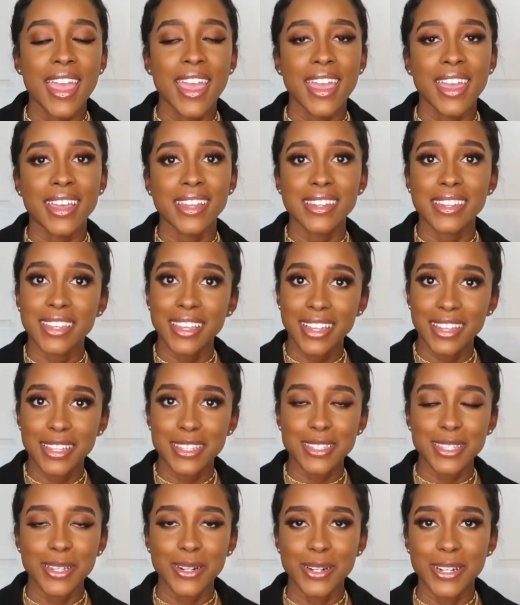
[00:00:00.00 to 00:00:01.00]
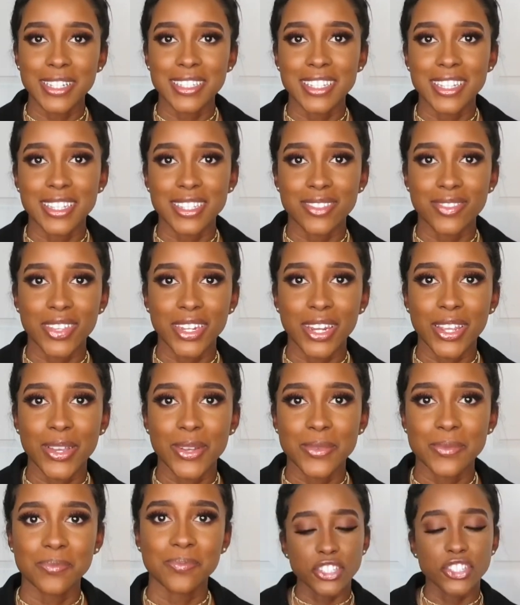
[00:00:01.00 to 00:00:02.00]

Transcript: and yeah let's get on into this video